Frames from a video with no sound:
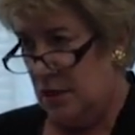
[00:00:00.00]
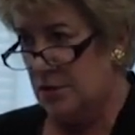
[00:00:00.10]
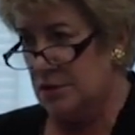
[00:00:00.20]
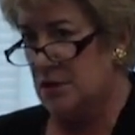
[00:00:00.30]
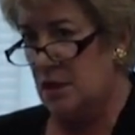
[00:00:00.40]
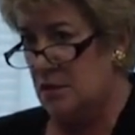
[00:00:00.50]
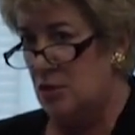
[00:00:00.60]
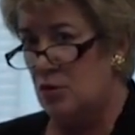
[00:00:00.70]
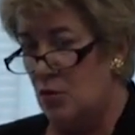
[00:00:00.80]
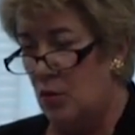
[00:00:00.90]
Helga said
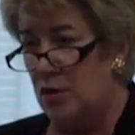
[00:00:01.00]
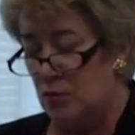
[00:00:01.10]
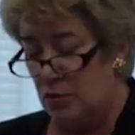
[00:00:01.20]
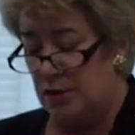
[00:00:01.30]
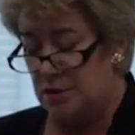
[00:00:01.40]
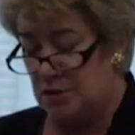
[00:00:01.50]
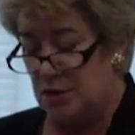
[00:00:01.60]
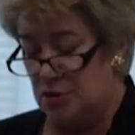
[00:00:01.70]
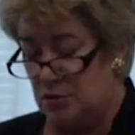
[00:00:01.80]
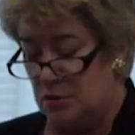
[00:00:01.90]
that no one
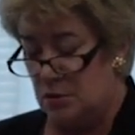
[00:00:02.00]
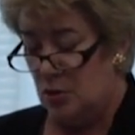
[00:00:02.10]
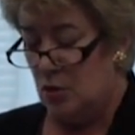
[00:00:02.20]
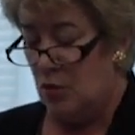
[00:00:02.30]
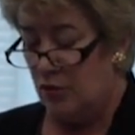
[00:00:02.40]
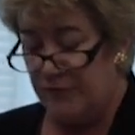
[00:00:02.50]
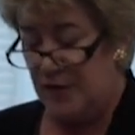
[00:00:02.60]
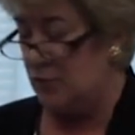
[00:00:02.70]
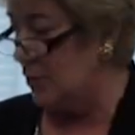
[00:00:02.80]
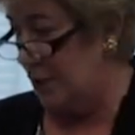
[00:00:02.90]
organization or
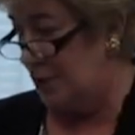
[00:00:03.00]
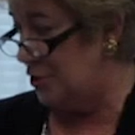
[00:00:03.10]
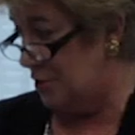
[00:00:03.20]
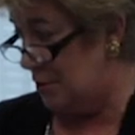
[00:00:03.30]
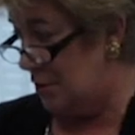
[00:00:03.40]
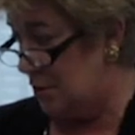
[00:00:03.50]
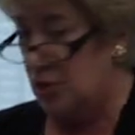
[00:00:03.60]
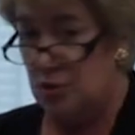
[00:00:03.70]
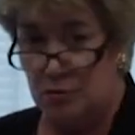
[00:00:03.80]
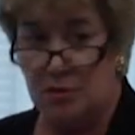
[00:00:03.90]
federal agency
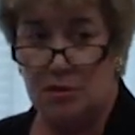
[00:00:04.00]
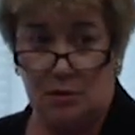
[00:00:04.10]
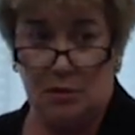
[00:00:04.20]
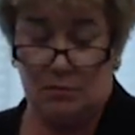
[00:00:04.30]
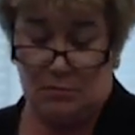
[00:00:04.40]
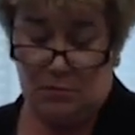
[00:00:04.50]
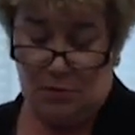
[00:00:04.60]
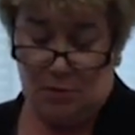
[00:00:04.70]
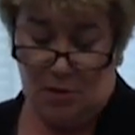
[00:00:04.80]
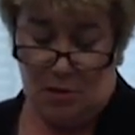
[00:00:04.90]
can do this alone.
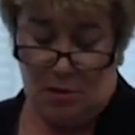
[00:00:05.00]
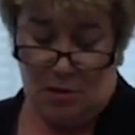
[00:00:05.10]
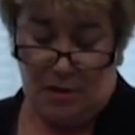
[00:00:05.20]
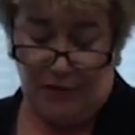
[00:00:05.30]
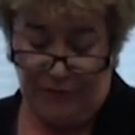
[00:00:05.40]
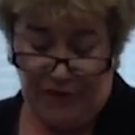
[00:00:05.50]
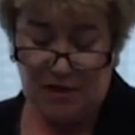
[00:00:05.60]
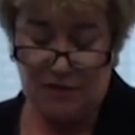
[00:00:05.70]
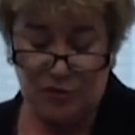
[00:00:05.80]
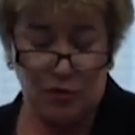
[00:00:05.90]
The
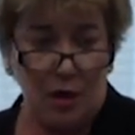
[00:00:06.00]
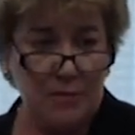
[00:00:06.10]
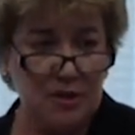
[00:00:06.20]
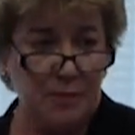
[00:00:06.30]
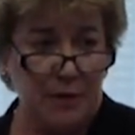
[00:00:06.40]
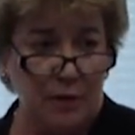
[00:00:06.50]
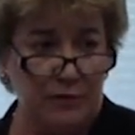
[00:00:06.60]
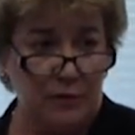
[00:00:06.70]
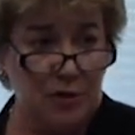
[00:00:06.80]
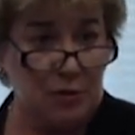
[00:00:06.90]
effects of trauma spill
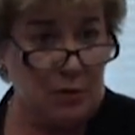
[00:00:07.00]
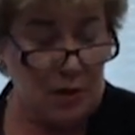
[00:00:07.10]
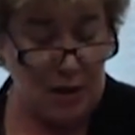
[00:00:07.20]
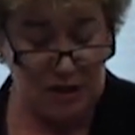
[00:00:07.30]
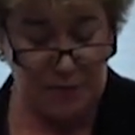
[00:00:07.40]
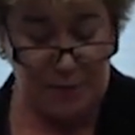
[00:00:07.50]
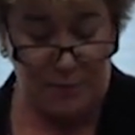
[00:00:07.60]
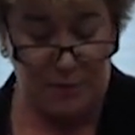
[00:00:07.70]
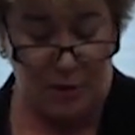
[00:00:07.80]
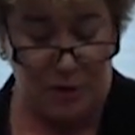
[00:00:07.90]
over into our
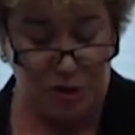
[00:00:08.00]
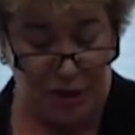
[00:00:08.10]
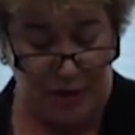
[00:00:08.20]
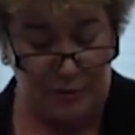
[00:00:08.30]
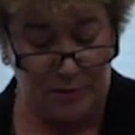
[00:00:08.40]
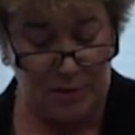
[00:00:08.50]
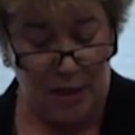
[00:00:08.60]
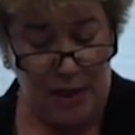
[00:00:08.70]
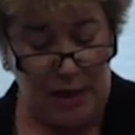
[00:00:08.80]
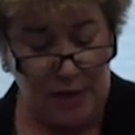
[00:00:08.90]
hospitals, our jails,
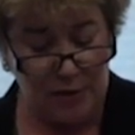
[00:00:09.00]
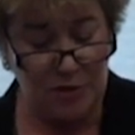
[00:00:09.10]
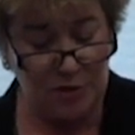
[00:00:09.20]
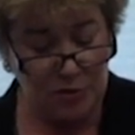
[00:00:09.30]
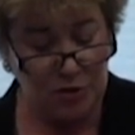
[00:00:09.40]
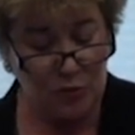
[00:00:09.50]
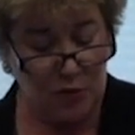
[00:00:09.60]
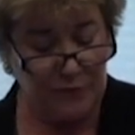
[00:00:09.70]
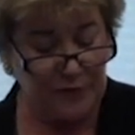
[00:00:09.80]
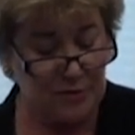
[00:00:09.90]
and our social
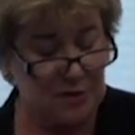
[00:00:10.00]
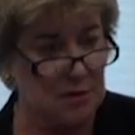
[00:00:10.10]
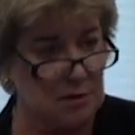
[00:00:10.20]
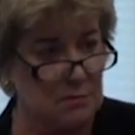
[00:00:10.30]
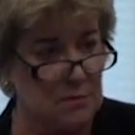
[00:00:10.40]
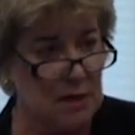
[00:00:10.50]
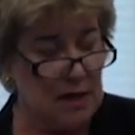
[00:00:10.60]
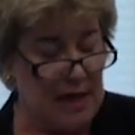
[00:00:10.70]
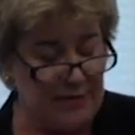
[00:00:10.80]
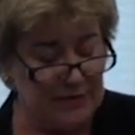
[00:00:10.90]
welfare system,
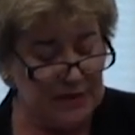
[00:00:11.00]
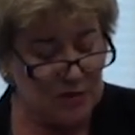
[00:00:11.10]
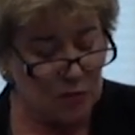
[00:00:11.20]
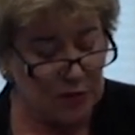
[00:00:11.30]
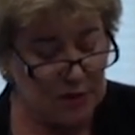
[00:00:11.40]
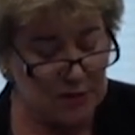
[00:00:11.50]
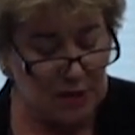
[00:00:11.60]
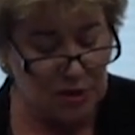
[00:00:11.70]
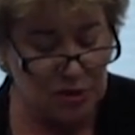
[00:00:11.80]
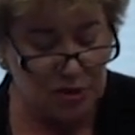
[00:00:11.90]
and these
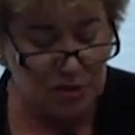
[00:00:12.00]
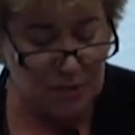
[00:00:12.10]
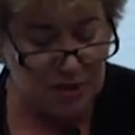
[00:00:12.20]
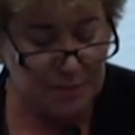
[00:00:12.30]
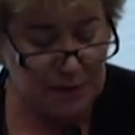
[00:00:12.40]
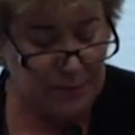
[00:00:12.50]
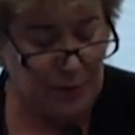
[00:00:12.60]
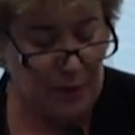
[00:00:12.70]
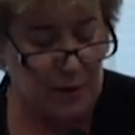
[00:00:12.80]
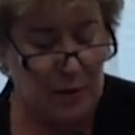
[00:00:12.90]
organizations must be a
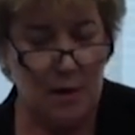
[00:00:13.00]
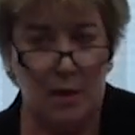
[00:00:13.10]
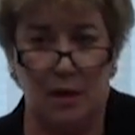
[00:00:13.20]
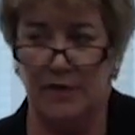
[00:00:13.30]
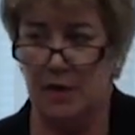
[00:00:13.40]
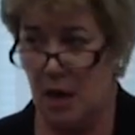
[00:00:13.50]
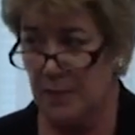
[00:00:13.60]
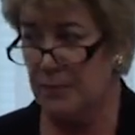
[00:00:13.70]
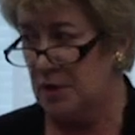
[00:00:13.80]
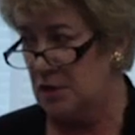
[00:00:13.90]
part of a
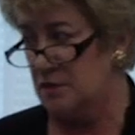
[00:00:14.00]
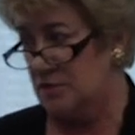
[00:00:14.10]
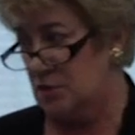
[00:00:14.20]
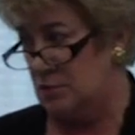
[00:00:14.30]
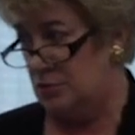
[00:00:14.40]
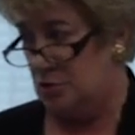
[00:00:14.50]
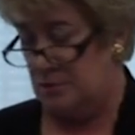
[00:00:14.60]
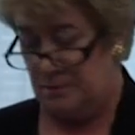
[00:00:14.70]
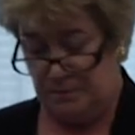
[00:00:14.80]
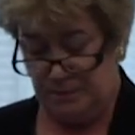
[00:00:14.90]
comprehensive solution.